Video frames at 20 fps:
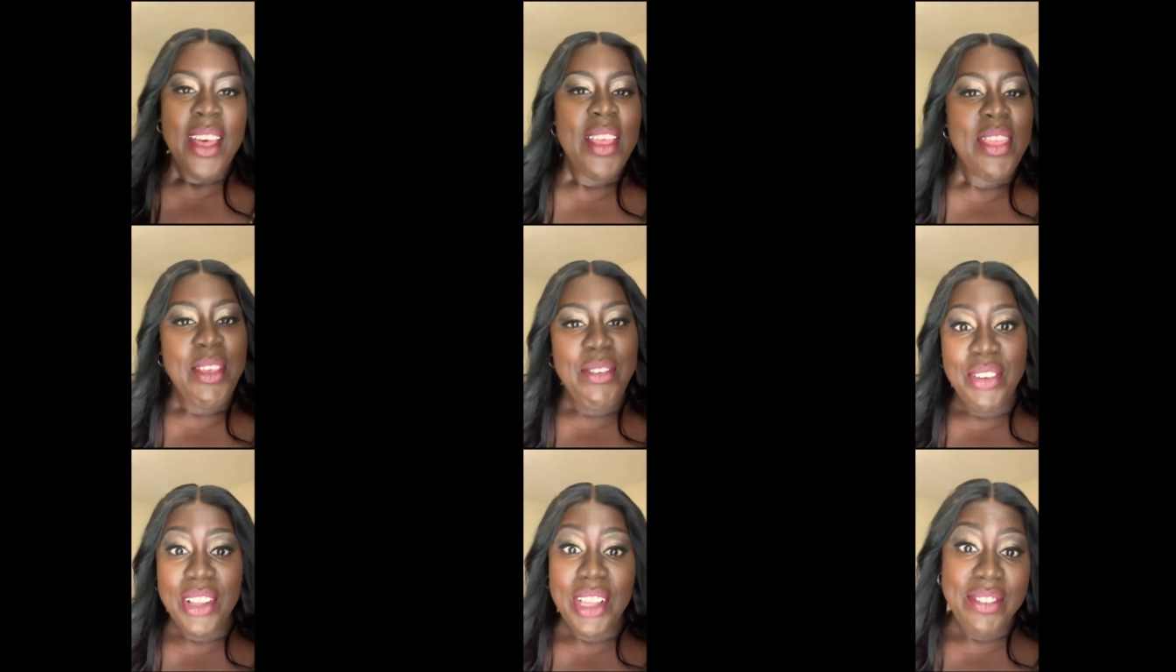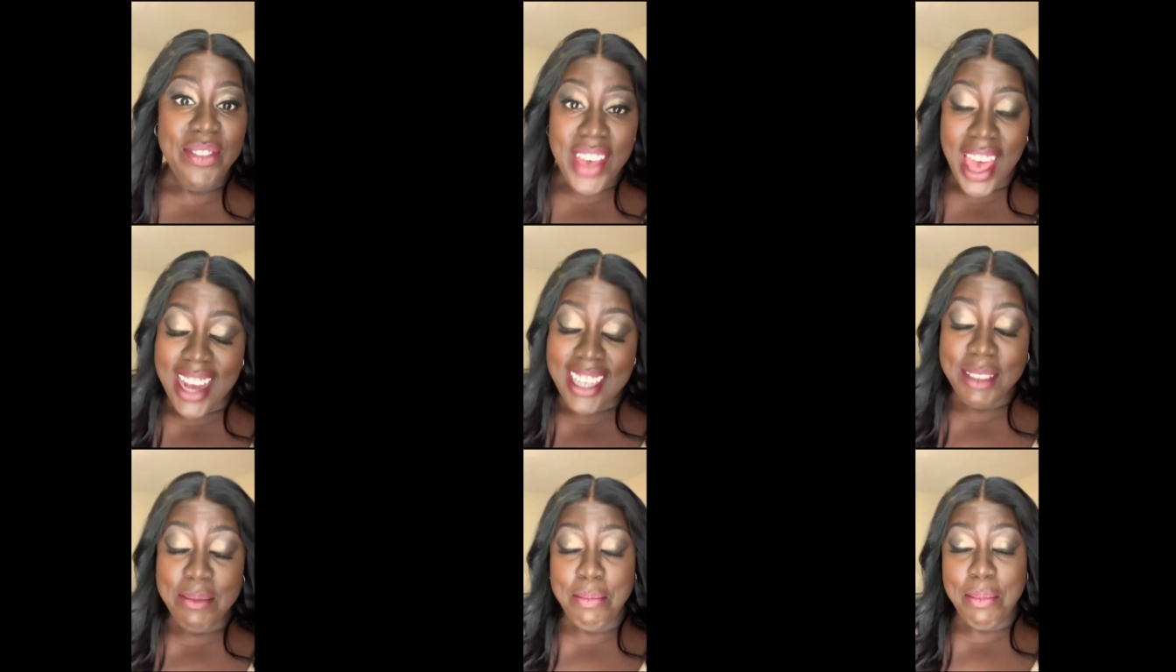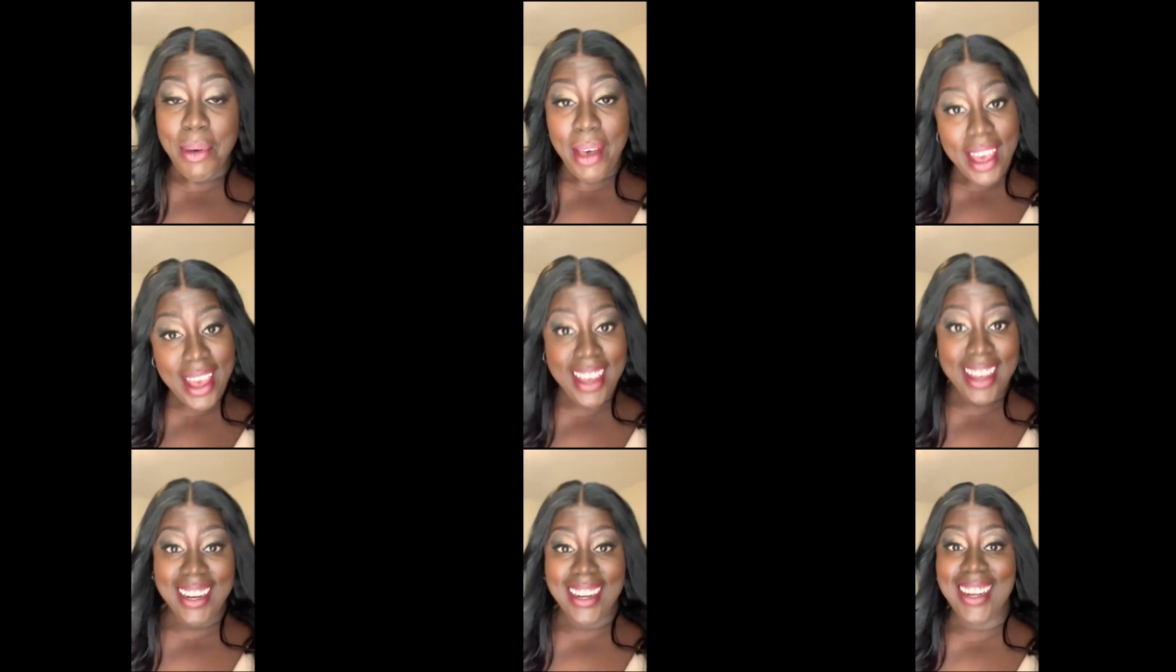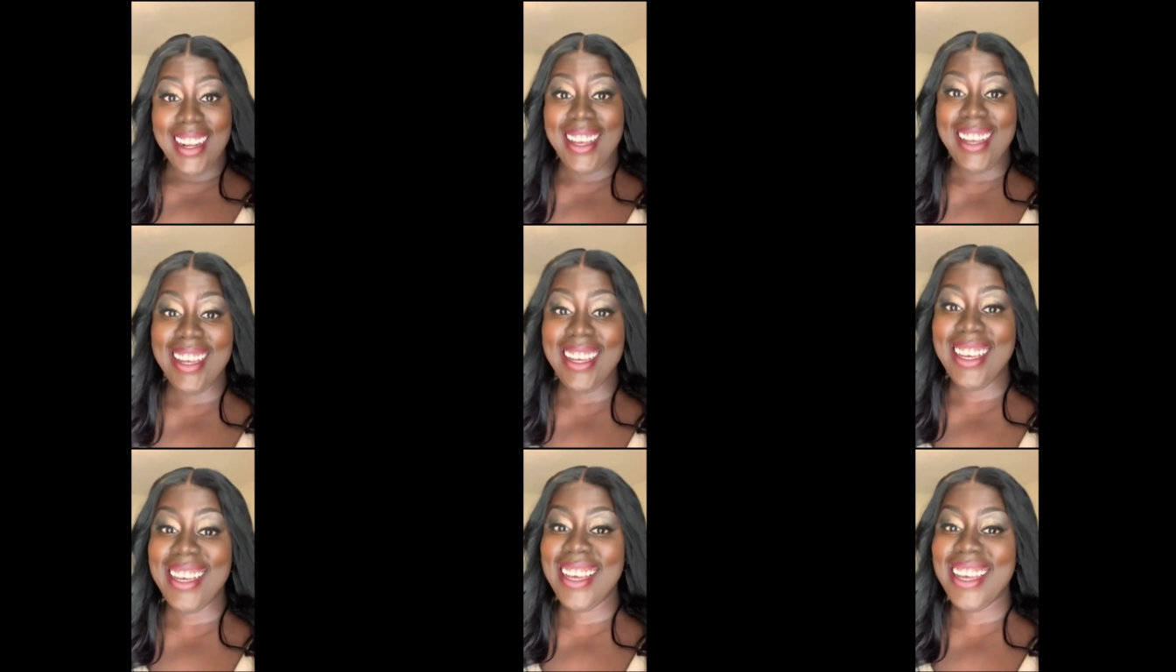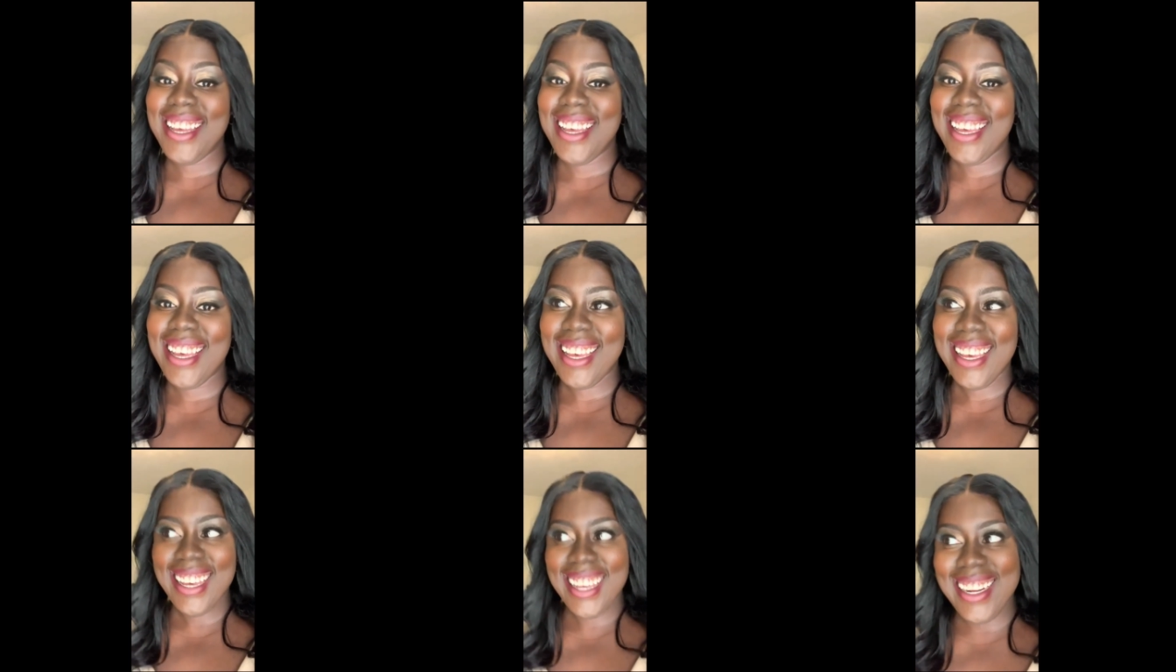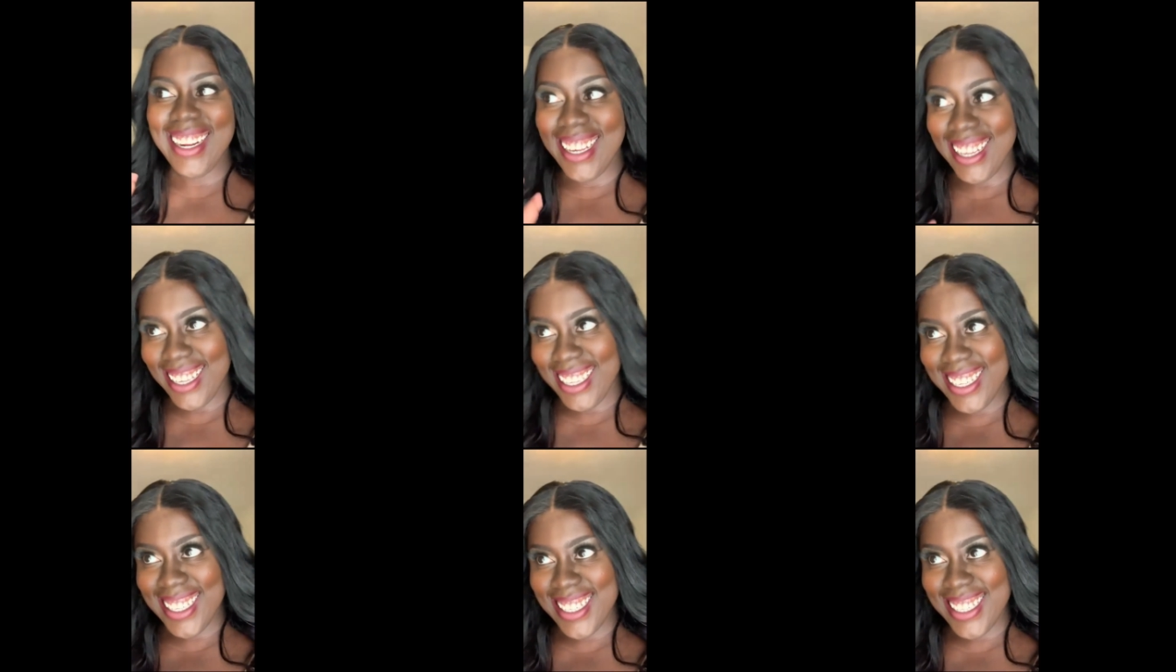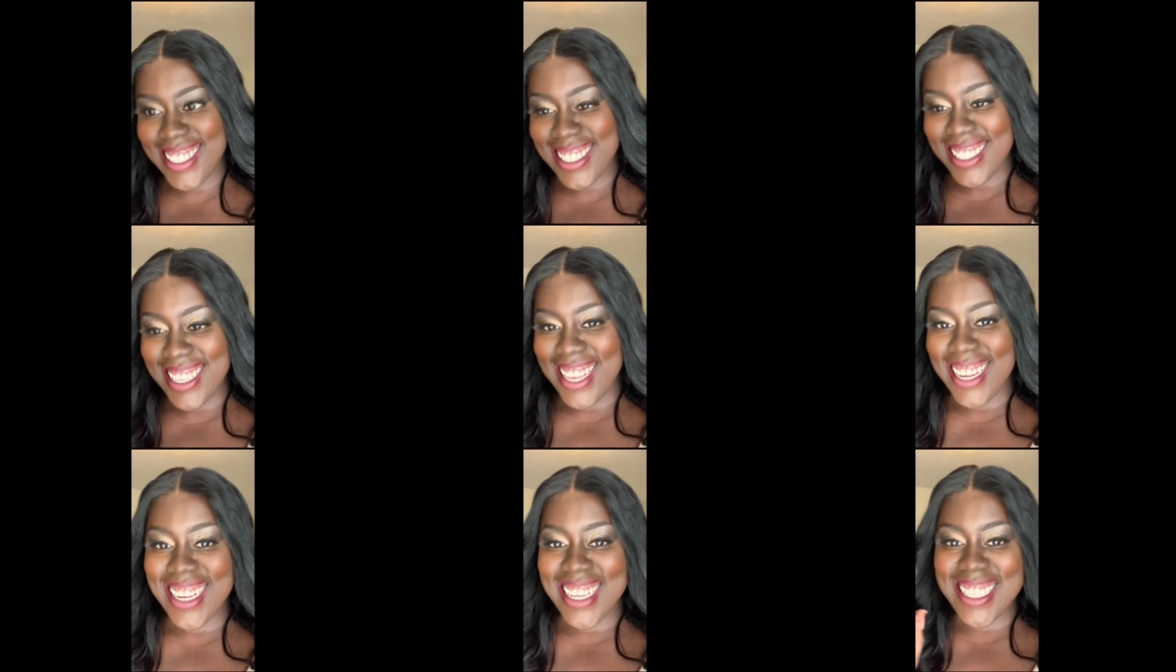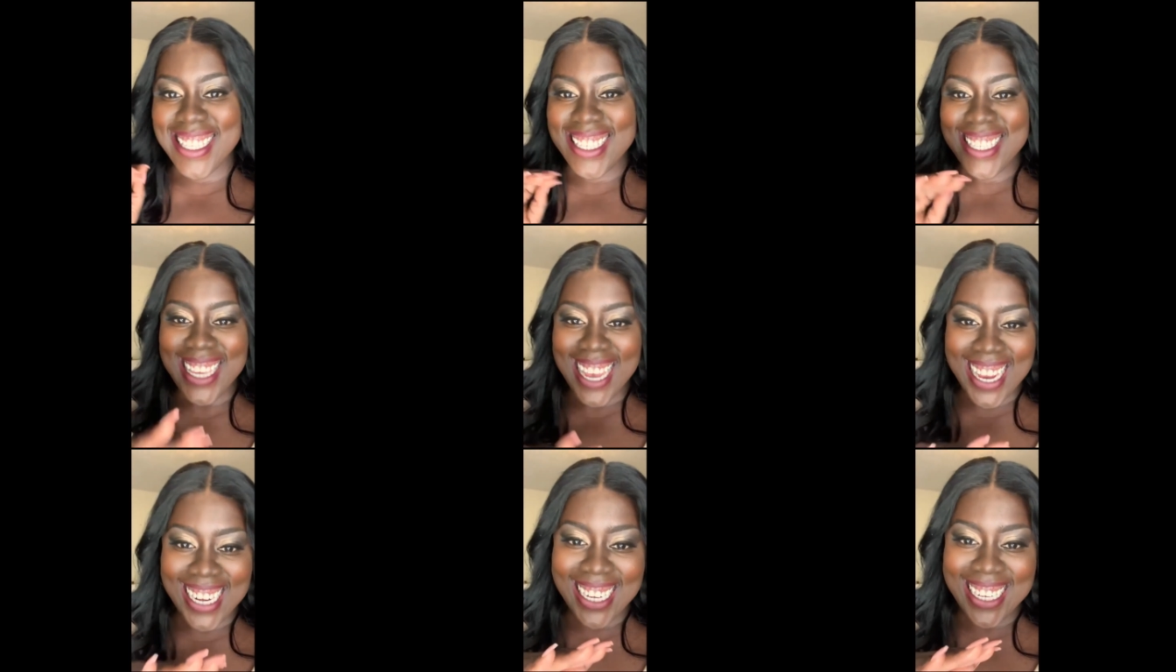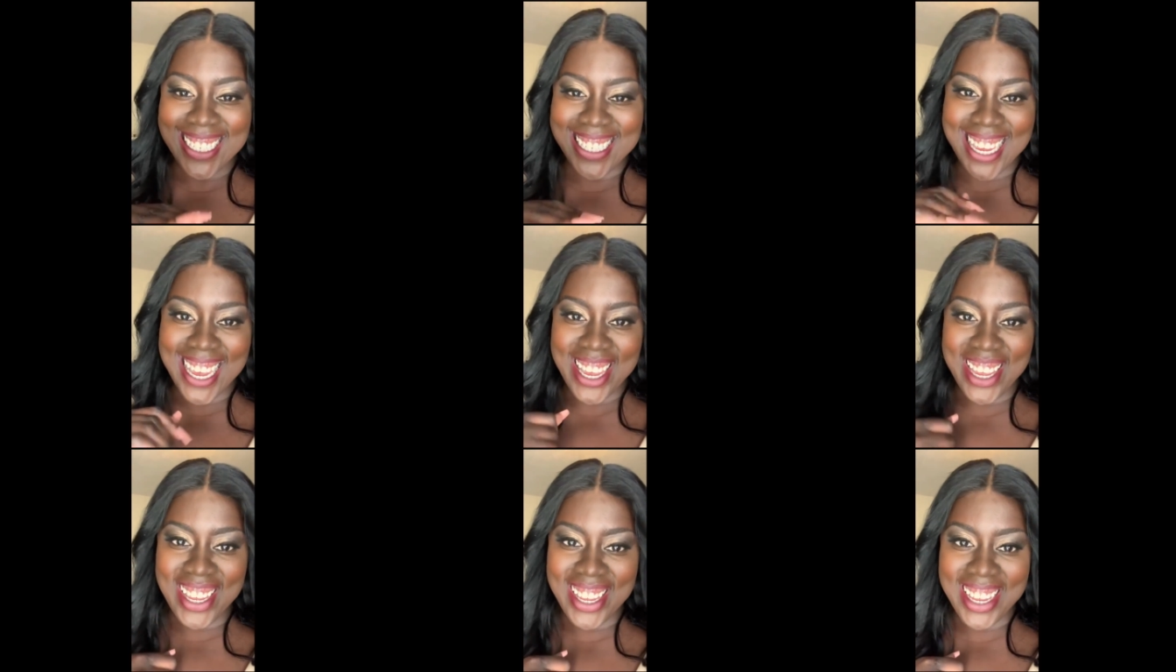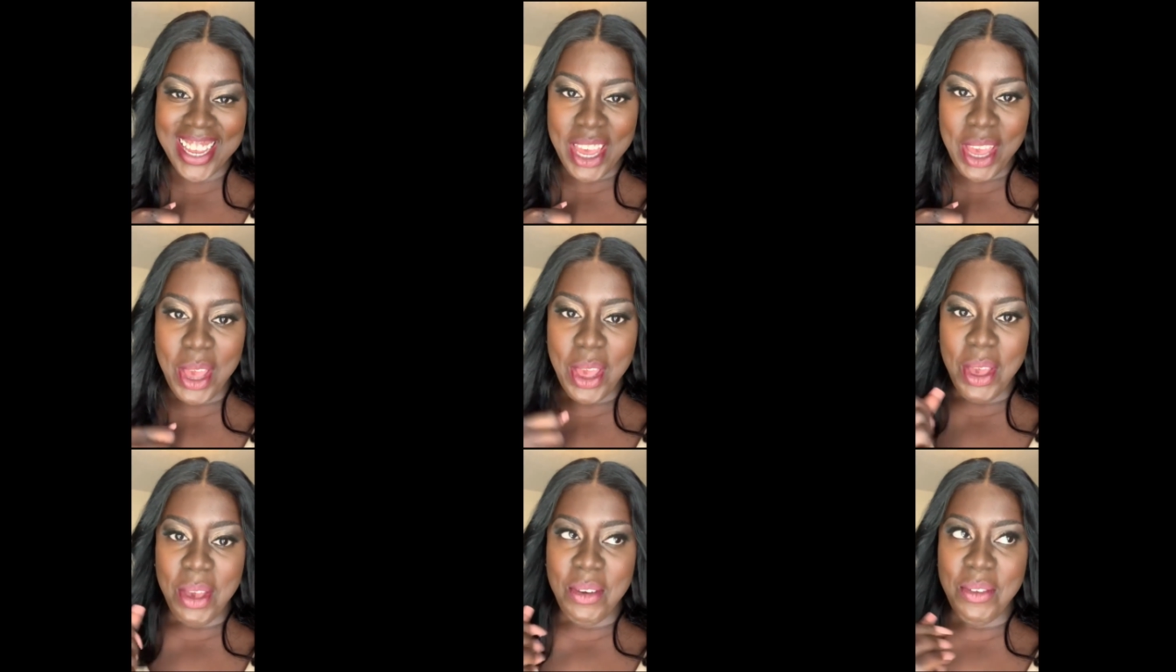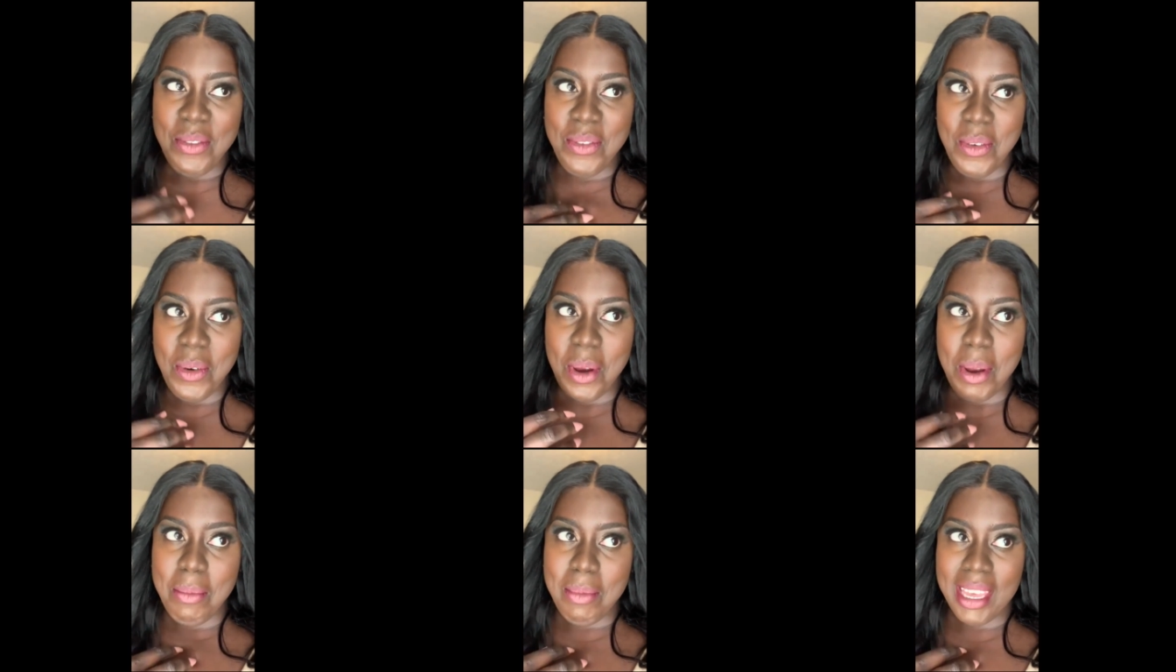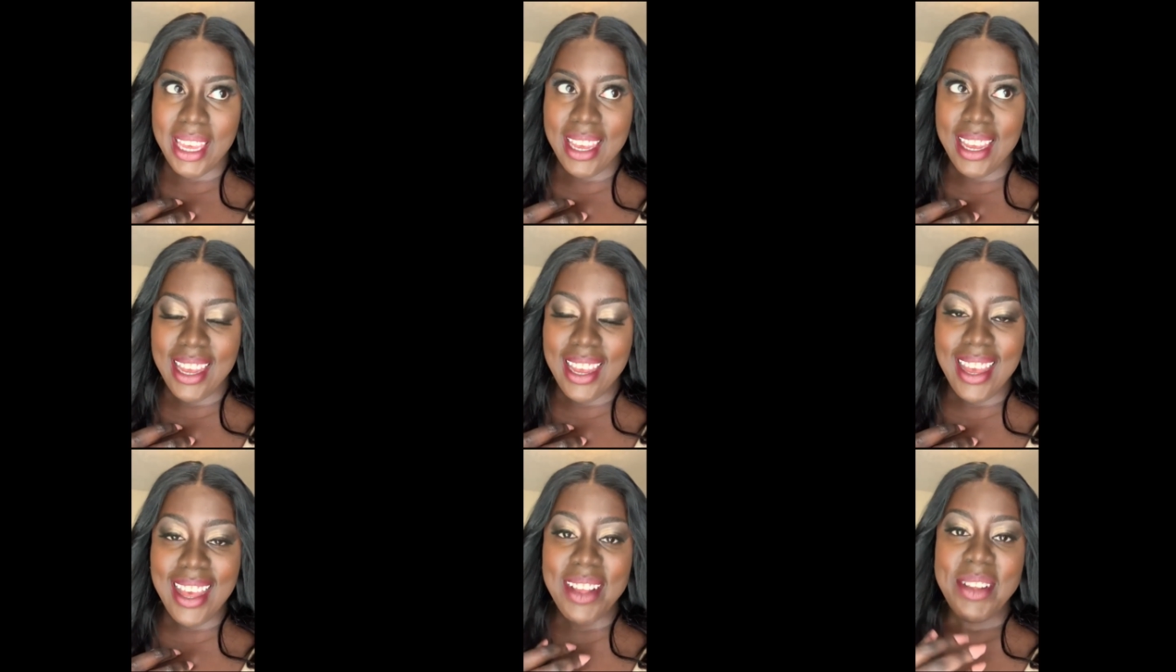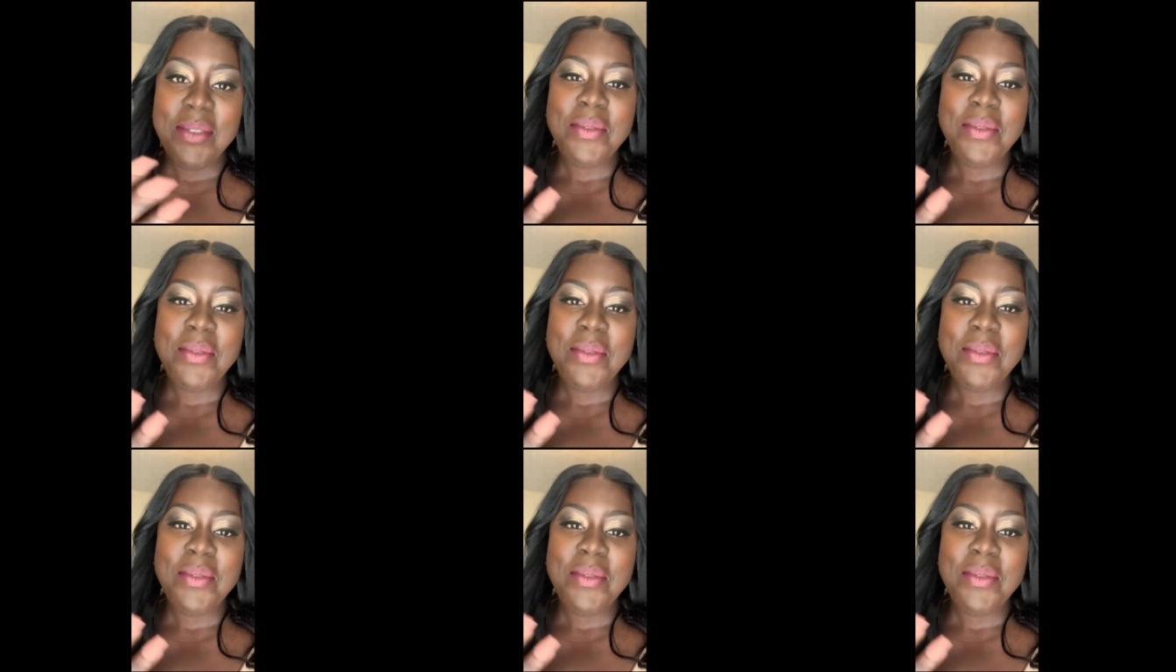the full effect, but it is an exciting day for me.